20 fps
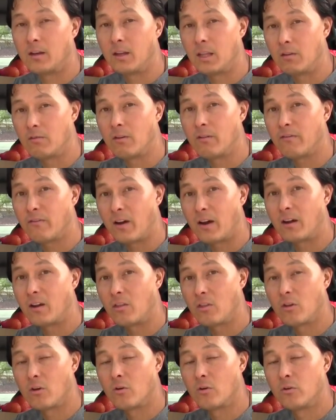and even
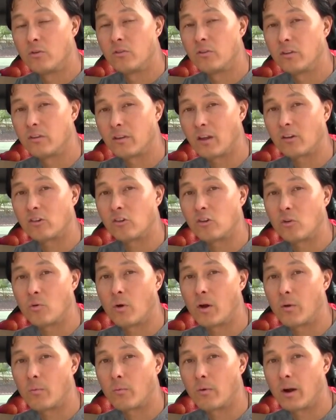finding those is actually
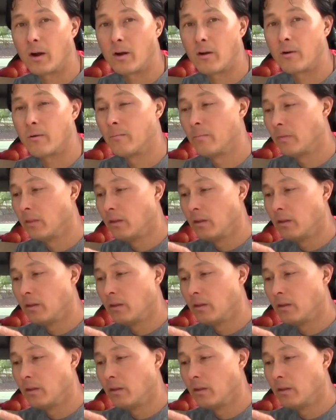quite rare.